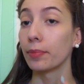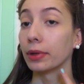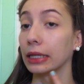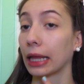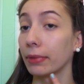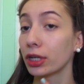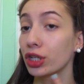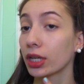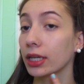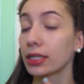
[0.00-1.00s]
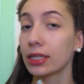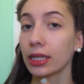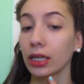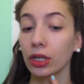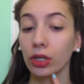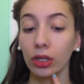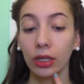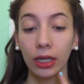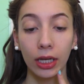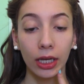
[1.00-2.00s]
Blemish Conceal.
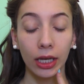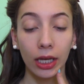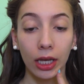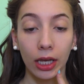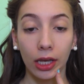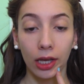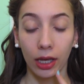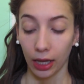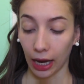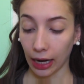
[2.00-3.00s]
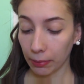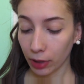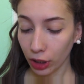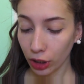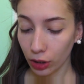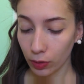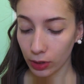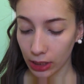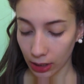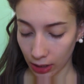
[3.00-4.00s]
And I'm going to
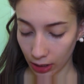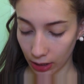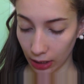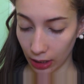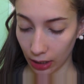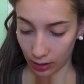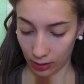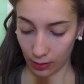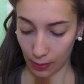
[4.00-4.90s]
use the